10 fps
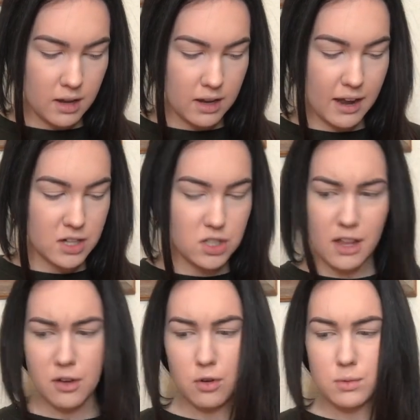And actually
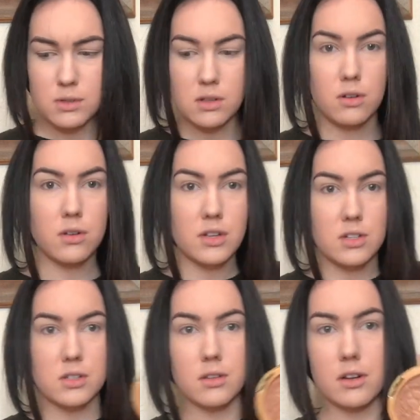that gold was literally
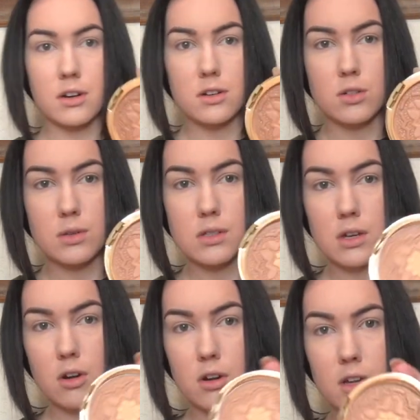just glitter, so it's
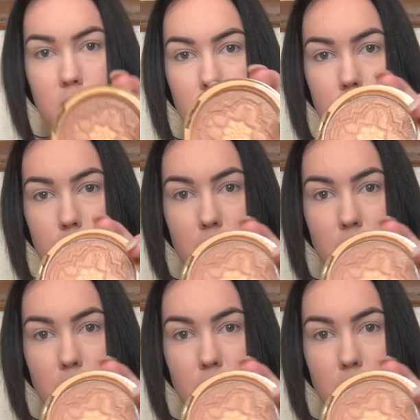like already gone.